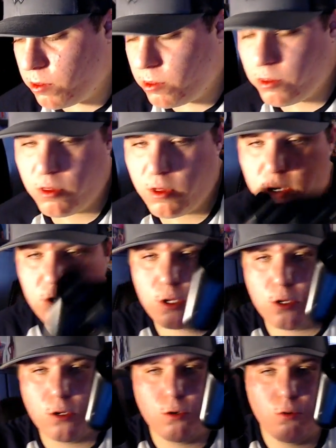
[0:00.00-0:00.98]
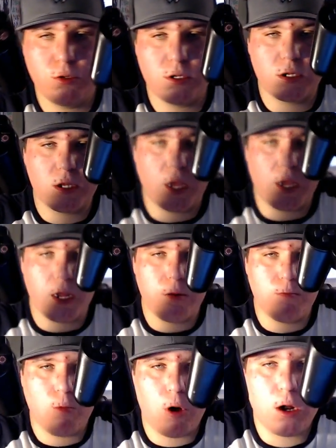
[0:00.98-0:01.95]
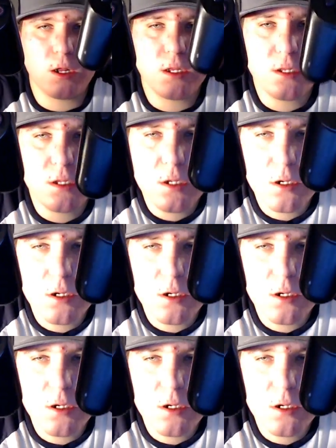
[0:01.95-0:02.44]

the two same ones